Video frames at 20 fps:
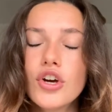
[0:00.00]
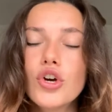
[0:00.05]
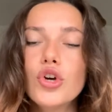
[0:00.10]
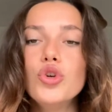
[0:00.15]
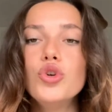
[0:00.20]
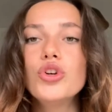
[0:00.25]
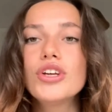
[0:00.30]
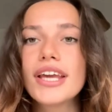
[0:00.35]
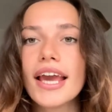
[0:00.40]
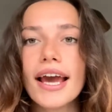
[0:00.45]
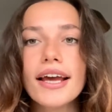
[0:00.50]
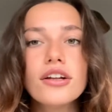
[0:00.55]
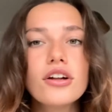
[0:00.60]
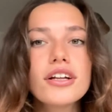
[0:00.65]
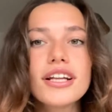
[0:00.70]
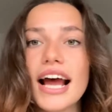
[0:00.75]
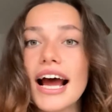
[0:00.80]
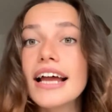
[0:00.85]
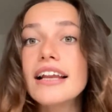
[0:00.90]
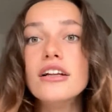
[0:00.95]
You
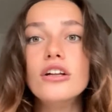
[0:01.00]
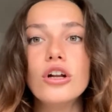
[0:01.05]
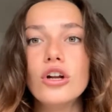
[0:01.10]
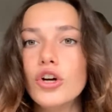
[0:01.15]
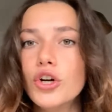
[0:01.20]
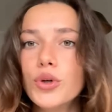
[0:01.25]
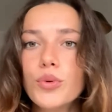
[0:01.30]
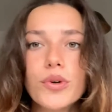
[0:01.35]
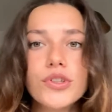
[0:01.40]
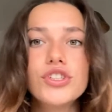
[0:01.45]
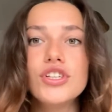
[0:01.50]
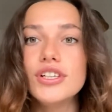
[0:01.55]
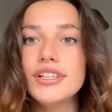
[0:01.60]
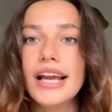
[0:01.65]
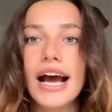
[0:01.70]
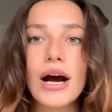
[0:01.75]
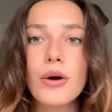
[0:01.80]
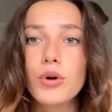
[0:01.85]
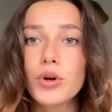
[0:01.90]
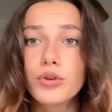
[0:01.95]
cannot unlearn what you
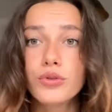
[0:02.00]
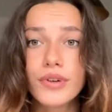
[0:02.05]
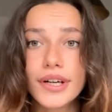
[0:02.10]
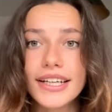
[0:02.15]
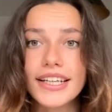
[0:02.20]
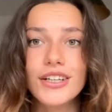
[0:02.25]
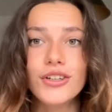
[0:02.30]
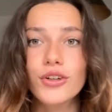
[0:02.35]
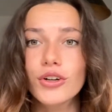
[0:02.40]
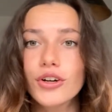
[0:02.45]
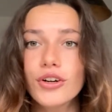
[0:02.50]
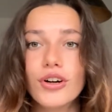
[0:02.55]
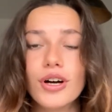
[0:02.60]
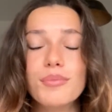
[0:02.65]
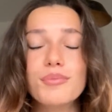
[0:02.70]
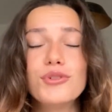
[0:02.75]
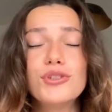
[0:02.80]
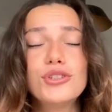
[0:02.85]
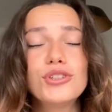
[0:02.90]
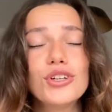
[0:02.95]
now already know.
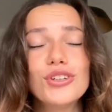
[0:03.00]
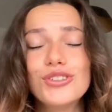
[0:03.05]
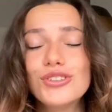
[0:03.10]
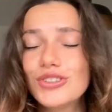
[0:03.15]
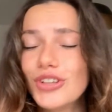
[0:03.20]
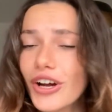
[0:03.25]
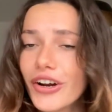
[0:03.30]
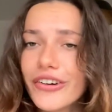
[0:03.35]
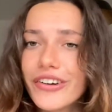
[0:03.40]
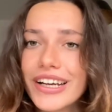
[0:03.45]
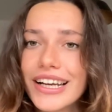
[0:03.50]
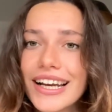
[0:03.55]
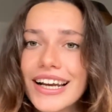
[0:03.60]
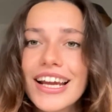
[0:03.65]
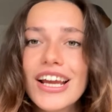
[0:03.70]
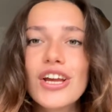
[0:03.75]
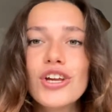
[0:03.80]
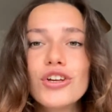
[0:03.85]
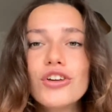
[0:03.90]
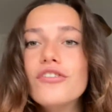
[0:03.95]
I'm so sorry.
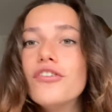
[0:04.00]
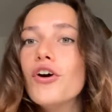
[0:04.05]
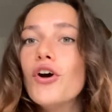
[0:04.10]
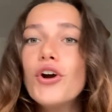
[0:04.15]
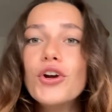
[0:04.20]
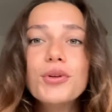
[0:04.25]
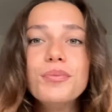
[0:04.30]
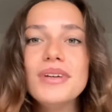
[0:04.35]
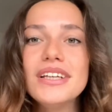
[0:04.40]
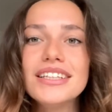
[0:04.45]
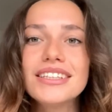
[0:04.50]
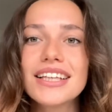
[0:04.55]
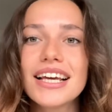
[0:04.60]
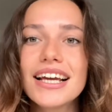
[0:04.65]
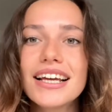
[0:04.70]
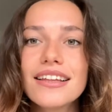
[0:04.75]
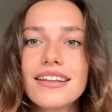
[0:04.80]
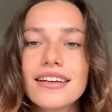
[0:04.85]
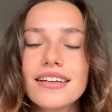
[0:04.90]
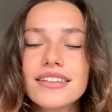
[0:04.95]
You've heard me
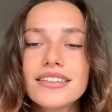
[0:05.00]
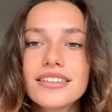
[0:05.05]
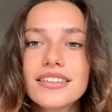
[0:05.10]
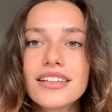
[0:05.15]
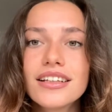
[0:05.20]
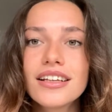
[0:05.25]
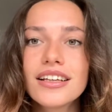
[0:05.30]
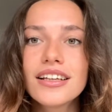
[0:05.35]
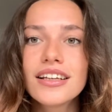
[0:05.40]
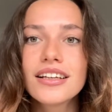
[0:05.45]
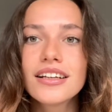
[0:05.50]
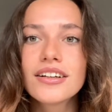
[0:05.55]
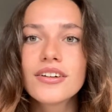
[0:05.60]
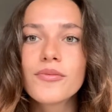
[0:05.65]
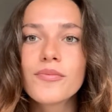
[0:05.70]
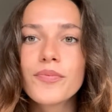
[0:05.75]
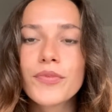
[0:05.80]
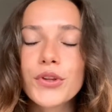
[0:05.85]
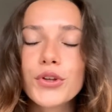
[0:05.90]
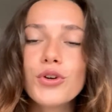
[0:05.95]
say this.
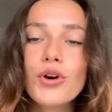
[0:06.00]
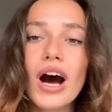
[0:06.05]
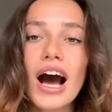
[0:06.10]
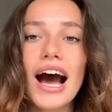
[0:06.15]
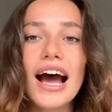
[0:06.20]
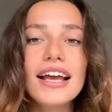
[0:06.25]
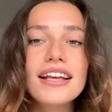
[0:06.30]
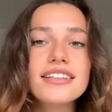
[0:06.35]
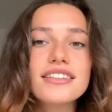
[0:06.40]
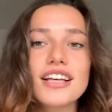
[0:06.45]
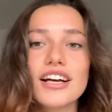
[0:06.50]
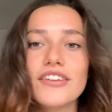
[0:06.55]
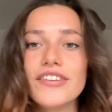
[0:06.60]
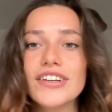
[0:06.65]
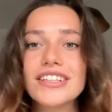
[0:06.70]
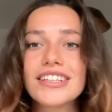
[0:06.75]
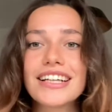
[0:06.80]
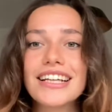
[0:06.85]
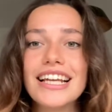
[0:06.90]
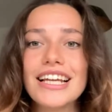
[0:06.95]
Your higher self
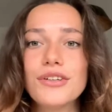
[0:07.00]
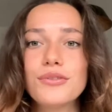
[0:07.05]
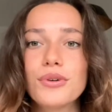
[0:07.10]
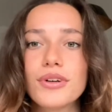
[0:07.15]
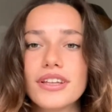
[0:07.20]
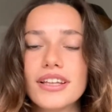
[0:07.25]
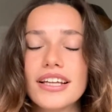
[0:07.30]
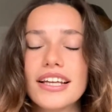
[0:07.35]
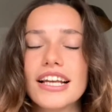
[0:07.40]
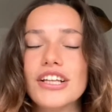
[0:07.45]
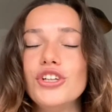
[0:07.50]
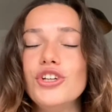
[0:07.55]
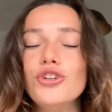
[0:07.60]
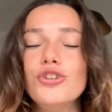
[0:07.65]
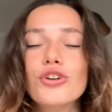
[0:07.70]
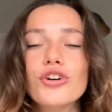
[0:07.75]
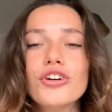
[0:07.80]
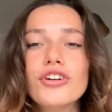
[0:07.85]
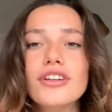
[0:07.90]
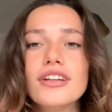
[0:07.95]
has clicked with it and you
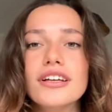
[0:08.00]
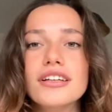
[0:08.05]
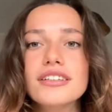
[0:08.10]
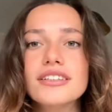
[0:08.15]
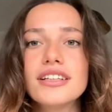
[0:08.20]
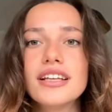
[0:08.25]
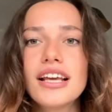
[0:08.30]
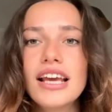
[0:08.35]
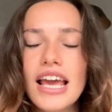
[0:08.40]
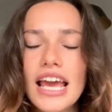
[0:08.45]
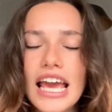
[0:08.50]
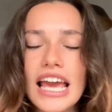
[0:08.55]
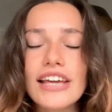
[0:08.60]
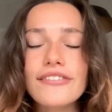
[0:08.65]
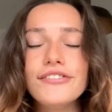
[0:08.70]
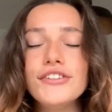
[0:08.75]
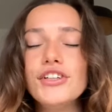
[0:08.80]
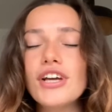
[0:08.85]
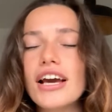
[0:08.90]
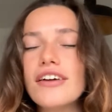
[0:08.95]
know this.
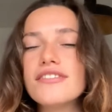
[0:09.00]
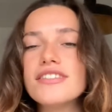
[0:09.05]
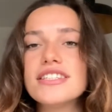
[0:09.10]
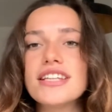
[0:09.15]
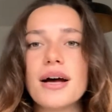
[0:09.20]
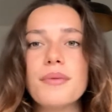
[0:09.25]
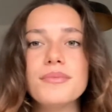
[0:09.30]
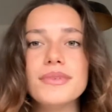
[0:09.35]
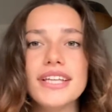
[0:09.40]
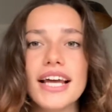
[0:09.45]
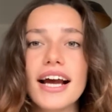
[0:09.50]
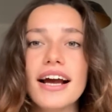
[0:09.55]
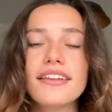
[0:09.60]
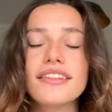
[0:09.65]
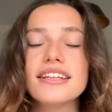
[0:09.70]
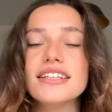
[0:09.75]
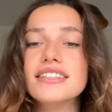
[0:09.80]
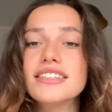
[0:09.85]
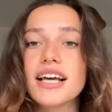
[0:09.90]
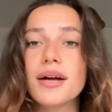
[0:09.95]
If you have some doubt,
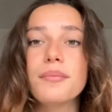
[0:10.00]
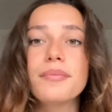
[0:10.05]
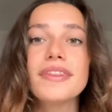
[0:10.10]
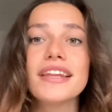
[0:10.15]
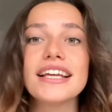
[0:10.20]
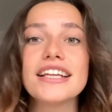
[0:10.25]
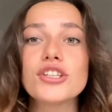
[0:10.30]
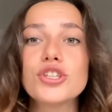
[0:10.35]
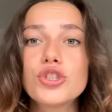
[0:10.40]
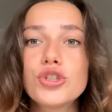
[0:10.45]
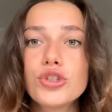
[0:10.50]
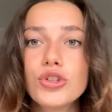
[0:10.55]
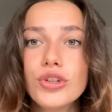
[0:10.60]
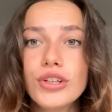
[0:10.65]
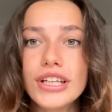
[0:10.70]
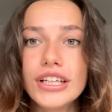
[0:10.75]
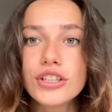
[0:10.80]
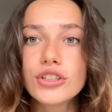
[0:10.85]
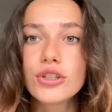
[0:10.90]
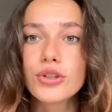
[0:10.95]
there's some things you
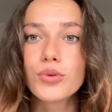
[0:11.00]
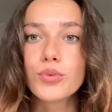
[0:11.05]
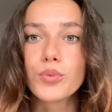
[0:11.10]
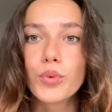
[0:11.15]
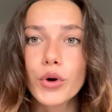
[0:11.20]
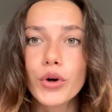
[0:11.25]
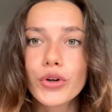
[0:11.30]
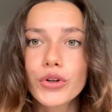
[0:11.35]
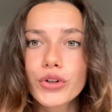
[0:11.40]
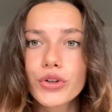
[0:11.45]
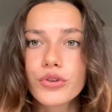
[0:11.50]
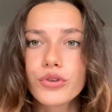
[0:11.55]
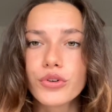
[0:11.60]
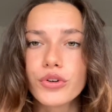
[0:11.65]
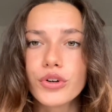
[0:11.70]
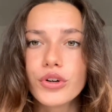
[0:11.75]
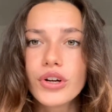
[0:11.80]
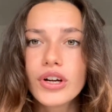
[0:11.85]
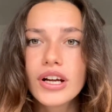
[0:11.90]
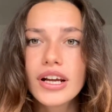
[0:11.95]
need to work
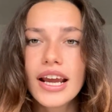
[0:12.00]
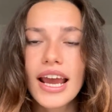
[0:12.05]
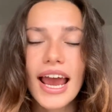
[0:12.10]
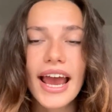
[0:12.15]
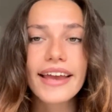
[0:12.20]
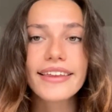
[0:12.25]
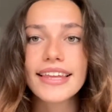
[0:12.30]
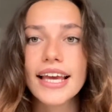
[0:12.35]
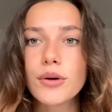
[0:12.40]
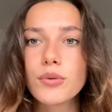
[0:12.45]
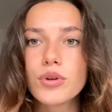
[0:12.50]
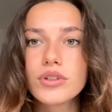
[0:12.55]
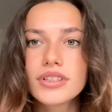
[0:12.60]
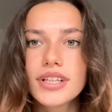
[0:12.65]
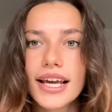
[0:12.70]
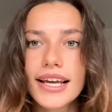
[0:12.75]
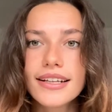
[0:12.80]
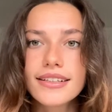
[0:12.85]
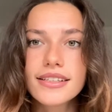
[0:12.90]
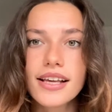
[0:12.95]
through and that will
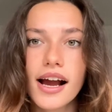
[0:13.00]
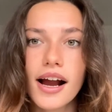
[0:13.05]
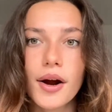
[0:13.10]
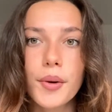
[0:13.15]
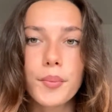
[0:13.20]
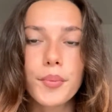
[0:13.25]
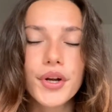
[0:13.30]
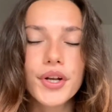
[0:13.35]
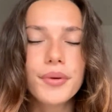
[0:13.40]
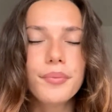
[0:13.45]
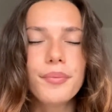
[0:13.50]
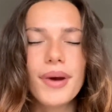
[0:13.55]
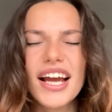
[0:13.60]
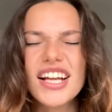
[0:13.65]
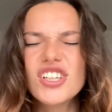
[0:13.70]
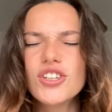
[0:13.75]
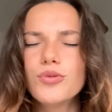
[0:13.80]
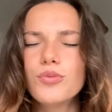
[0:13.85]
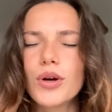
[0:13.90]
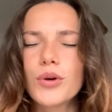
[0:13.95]
take time. But
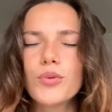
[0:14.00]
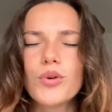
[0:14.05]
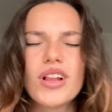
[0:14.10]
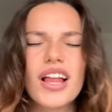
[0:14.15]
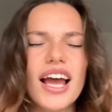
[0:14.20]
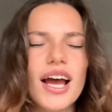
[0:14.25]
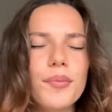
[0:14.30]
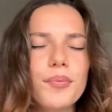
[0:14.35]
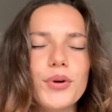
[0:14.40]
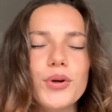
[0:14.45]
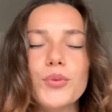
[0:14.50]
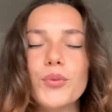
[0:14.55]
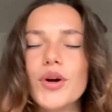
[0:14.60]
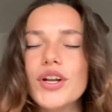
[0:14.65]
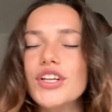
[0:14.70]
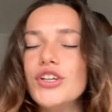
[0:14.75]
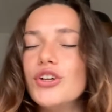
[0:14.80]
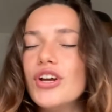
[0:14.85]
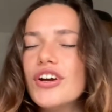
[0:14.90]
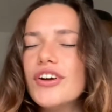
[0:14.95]
imagine what will happen
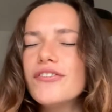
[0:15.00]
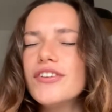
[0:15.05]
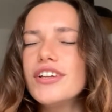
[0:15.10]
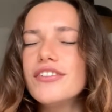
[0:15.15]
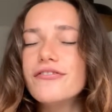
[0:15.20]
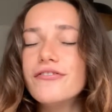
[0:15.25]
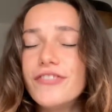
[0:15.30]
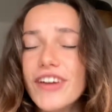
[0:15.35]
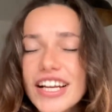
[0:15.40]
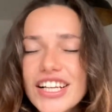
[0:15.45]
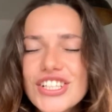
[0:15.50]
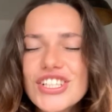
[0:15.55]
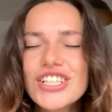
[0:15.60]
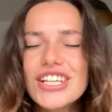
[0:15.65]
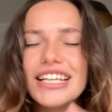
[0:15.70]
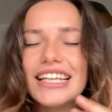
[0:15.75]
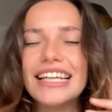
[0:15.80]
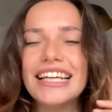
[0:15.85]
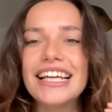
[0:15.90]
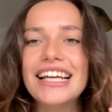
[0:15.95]
when you
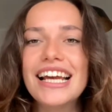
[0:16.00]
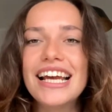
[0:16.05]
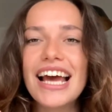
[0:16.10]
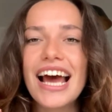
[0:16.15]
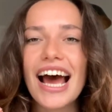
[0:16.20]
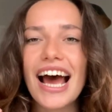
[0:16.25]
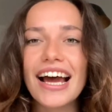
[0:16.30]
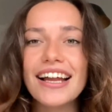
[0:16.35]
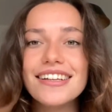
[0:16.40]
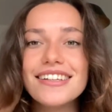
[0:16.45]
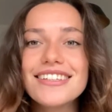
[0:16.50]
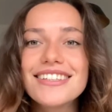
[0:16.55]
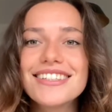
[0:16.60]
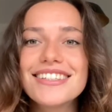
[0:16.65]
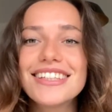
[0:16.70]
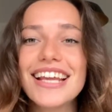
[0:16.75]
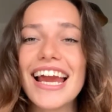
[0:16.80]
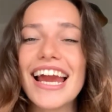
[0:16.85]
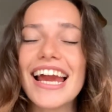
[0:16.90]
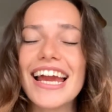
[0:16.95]
eventually
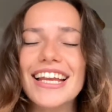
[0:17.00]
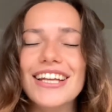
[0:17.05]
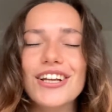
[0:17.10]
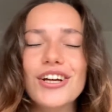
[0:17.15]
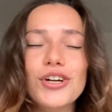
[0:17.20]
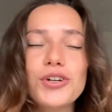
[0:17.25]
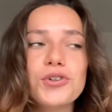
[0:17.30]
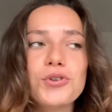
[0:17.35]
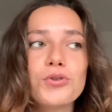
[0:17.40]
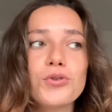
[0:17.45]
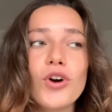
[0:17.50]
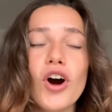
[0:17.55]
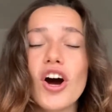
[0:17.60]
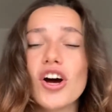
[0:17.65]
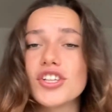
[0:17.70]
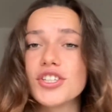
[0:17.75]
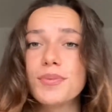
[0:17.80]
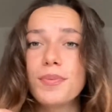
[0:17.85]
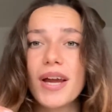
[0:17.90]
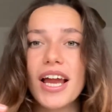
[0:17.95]
understand,
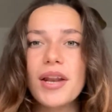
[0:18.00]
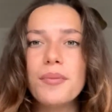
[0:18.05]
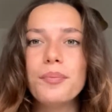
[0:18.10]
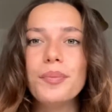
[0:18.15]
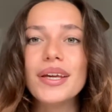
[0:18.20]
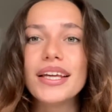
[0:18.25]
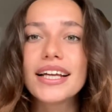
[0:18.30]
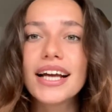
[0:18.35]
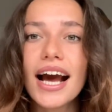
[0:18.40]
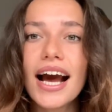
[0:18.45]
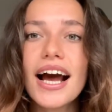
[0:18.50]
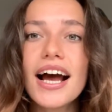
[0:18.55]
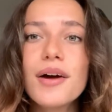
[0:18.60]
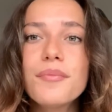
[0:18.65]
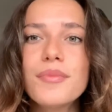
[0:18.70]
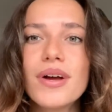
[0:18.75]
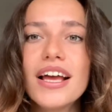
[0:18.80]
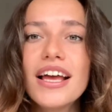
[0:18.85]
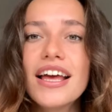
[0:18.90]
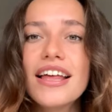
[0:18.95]
grasp, and
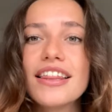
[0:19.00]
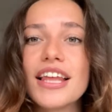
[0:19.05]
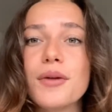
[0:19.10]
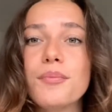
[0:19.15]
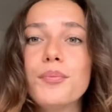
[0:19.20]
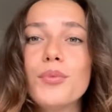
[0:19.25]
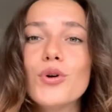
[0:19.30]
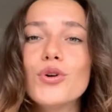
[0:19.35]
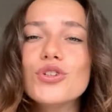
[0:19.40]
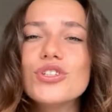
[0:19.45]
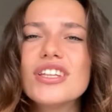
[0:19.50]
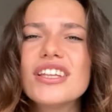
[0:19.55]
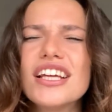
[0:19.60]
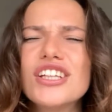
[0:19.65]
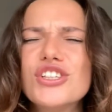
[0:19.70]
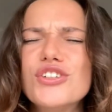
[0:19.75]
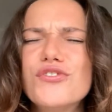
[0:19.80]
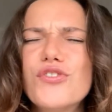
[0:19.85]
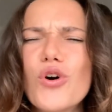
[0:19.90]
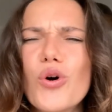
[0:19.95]
become that person
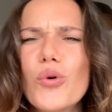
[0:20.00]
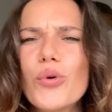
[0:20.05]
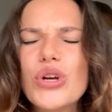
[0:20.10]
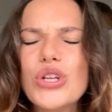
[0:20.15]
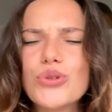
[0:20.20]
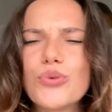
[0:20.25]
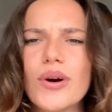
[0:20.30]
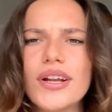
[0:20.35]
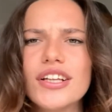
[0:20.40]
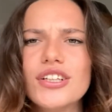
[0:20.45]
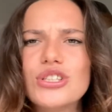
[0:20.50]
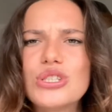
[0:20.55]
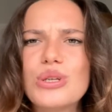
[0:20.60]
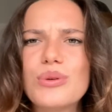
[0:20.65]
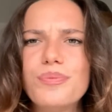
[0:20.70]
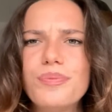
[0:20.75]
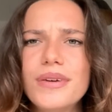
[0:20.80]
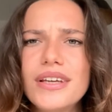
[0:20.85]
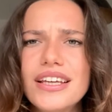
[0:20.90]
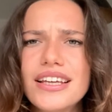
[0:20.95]
that you've always wanted to
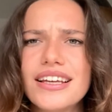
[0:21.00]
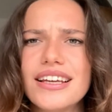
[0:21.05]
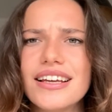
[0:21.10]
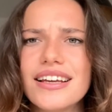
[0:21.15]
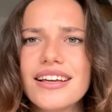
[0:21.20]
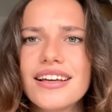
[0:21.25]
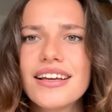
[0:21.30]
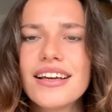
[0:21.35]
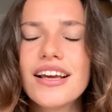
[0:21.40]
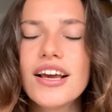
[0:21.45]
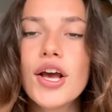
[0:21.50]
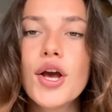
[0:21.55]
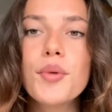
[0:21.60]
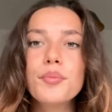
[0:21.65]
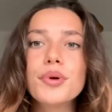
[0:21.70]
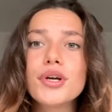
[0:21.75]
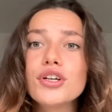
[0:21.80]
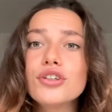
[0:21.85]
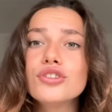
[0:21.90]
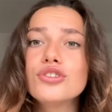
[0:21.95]
be.
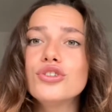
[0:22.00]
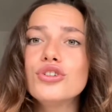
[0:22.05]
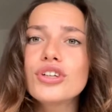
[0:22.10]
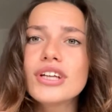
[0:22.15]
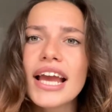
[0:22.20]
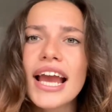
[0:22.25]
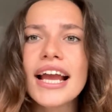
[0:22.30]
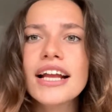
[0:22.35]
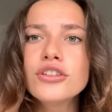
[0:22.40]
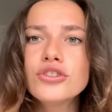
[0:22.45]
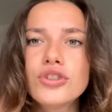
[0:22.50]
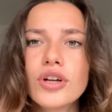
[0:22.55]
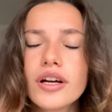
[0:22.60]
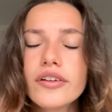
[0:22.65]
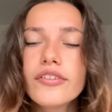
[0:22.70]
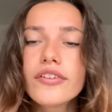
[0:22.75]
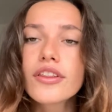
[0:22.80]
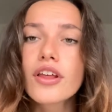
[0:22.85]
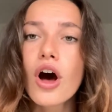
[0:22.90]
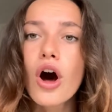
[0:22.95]
Because you can
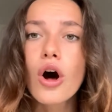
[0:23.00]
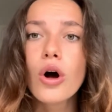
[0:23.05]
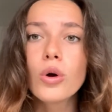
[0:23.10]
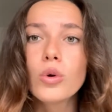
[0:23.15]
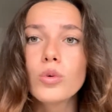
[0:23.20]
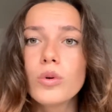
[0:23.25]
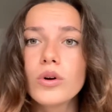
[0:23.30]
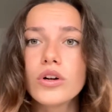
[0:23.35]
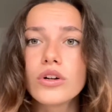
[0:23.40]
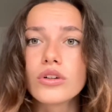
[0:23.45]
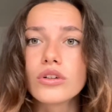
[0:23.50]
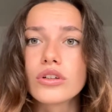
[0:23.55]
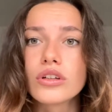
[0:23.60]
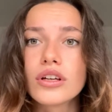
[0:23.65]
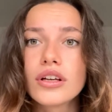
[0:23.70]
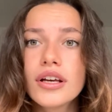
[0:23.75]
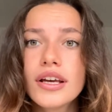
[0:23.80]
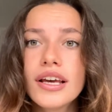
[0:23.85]
travel the whole world